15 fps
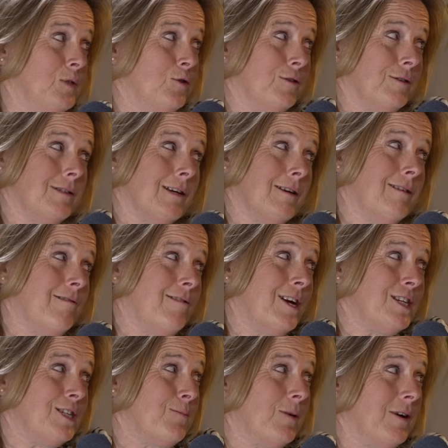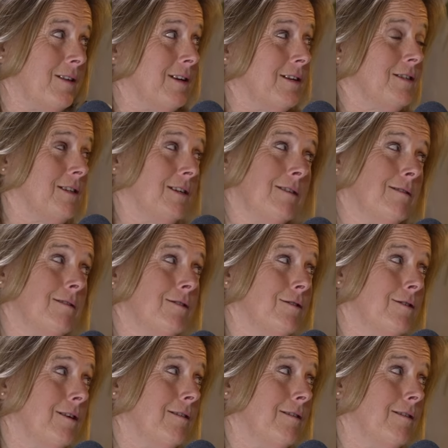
can tell their age by their teeth? Did you know